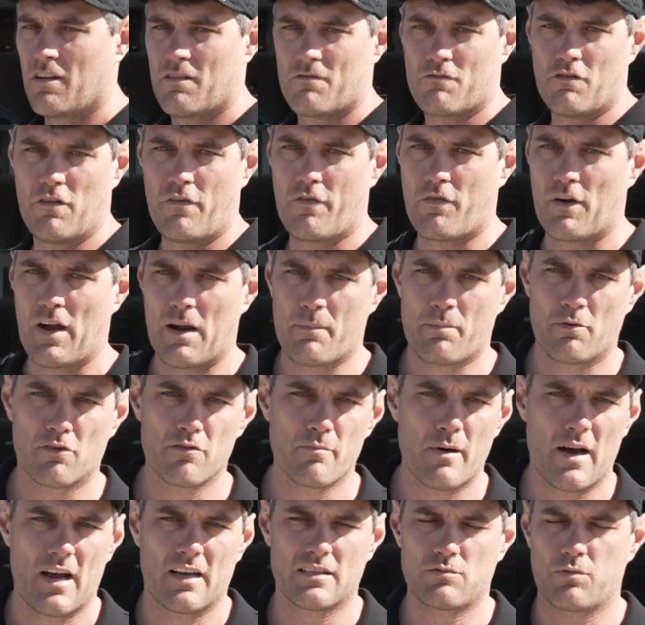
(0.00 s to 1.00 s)
roof rake,
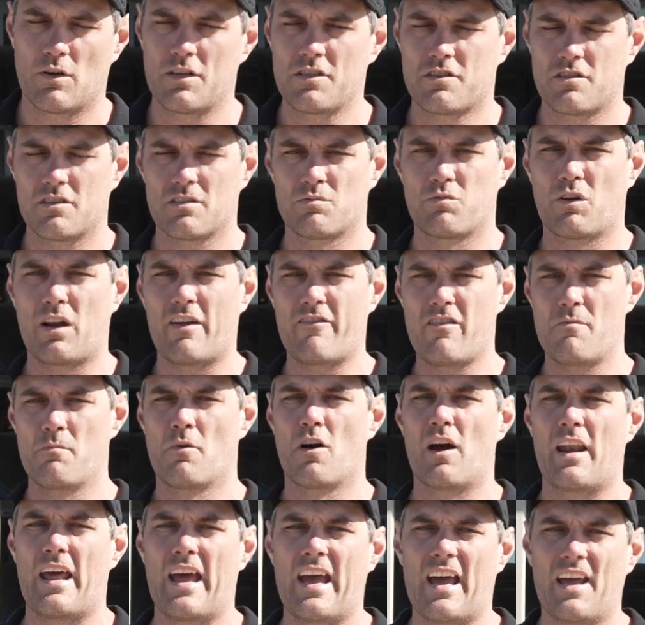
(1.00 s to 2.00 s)
bull bars, winches, whatever you
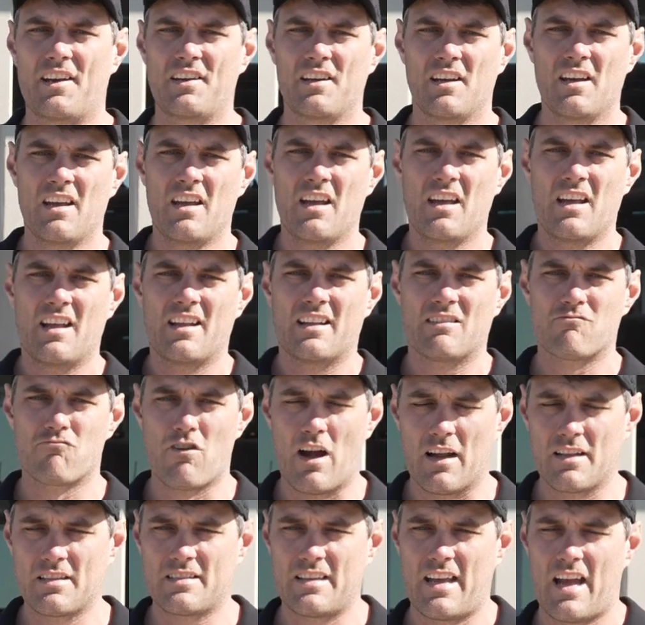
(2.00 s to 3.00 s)
might add,
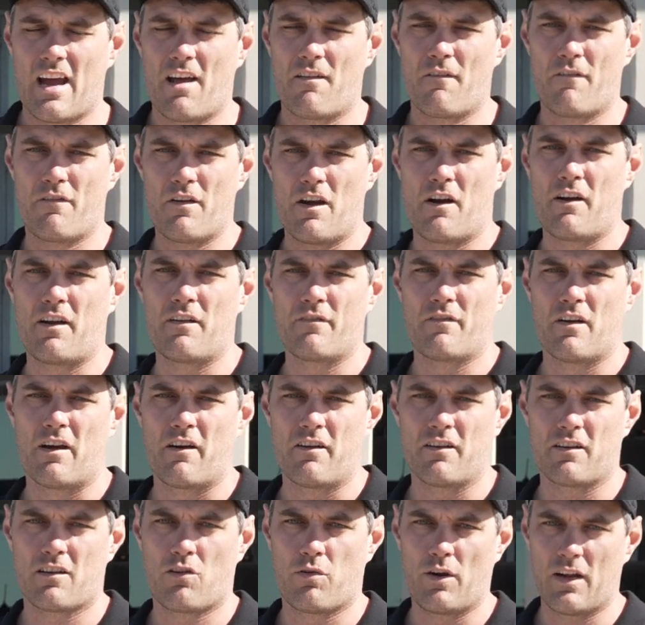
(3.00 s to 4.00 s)
runs out very,
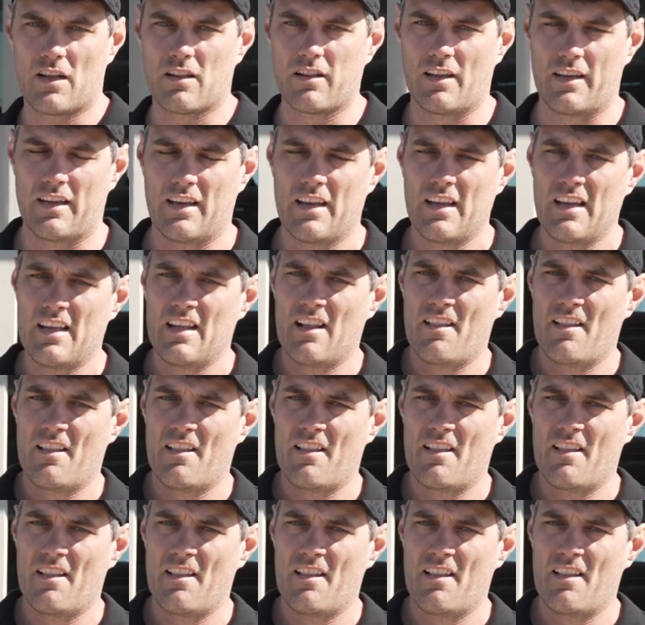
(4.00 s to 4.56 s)
very quickly.